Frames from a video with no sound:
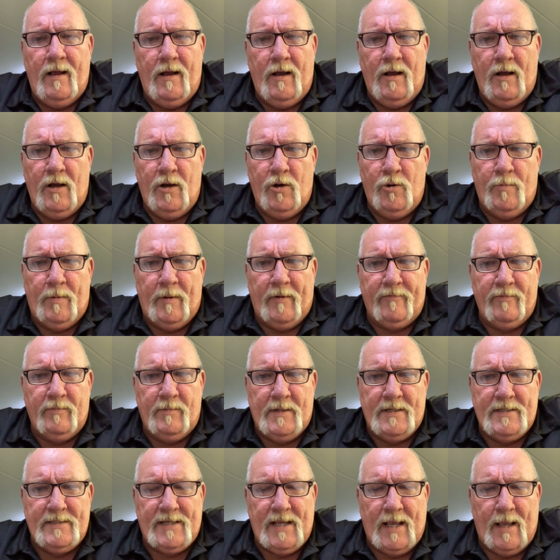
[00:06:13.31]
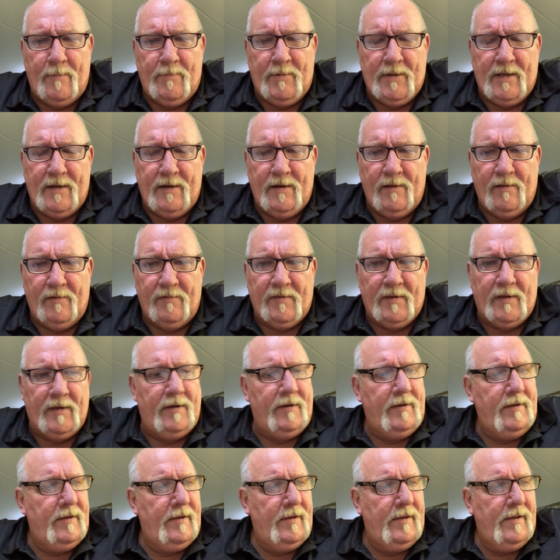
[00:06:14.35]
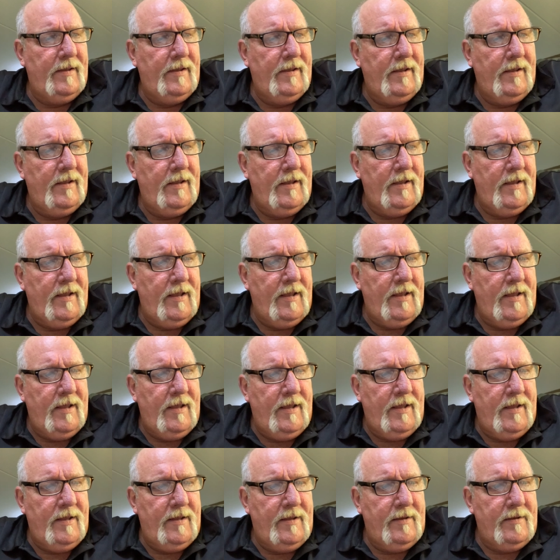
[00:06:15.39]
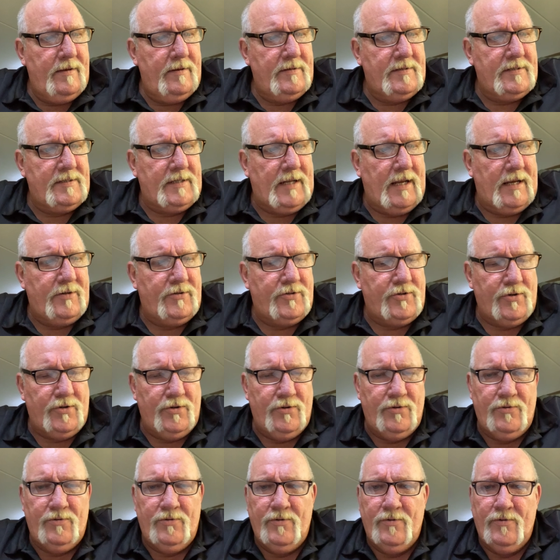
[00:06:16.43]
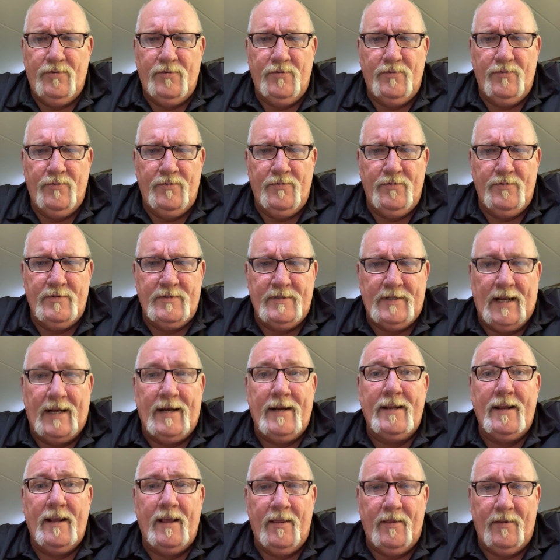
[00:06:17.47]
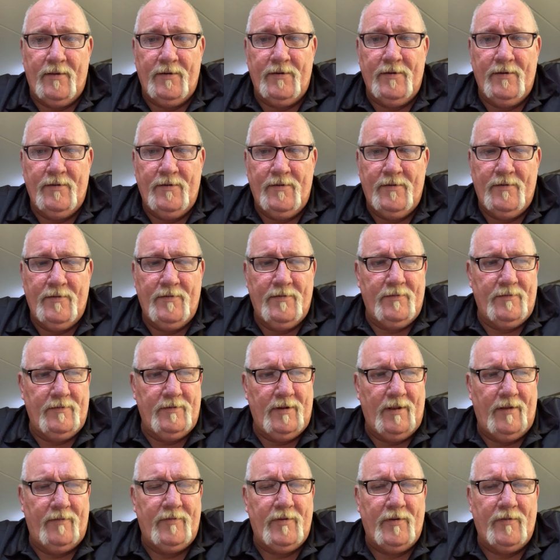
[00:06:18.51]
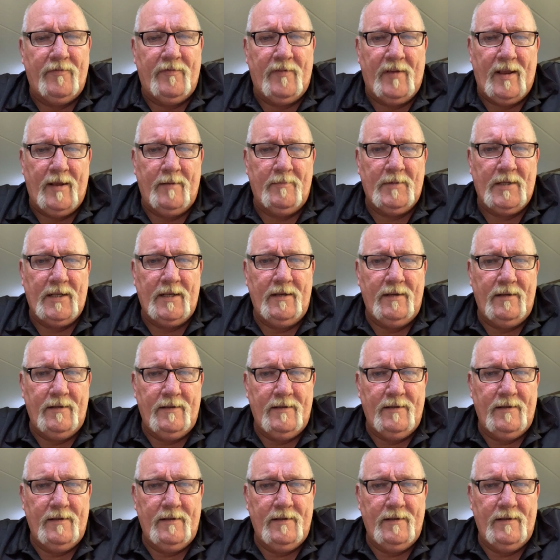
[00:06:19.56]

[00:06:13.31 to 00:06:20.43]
I hope everybody's happy and healthy. Stay true. Stay together. Love your family.